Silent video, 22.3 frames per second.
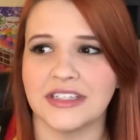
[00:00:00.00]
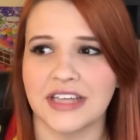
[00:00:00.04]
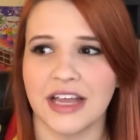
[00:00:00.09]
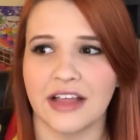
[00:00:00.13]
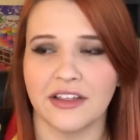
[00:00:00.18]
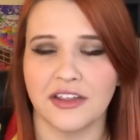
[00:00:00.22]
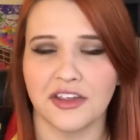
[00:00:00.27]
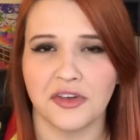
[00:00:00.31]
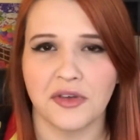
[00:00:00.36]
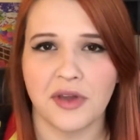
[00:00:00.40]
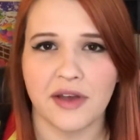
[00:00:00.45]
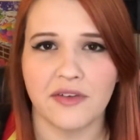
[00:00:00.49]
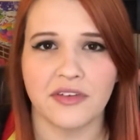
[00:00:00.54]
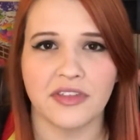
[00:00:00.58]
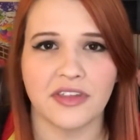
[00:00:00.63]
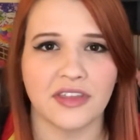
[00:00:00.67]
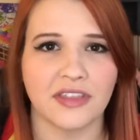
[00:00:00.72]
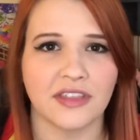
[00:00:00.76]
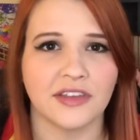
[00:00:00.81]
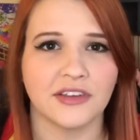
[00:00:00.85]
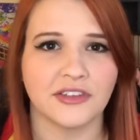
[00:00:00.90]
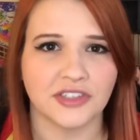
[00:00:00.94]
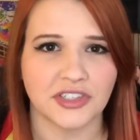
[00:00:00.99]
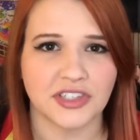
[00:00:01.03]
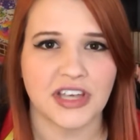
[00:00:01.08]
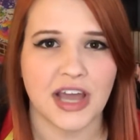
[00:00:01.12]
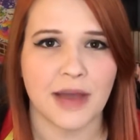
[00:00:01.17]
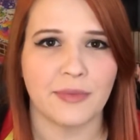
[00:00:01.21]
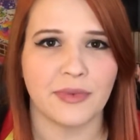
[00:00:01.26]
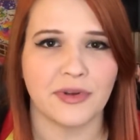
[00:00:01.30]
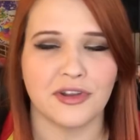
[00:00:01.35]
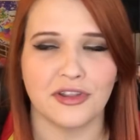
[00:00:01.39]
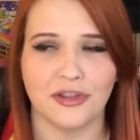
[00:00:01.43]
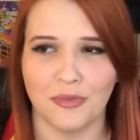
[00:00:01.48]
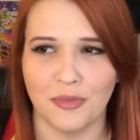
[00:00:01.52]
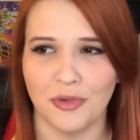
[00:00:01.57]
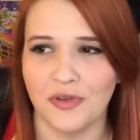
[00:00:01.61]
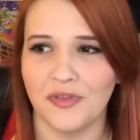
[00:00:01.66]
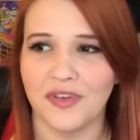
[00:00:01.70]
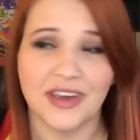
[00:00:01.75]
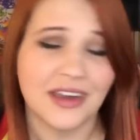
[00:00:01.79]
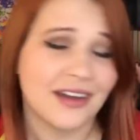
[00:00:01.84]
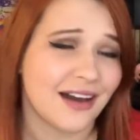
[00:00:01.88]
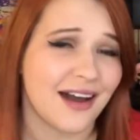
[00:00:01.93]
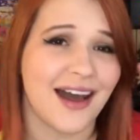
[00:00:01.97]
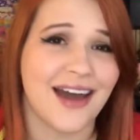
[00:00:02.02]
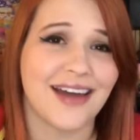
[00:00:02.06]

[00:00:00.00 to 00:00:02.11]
telling you everything that just happened in the movie.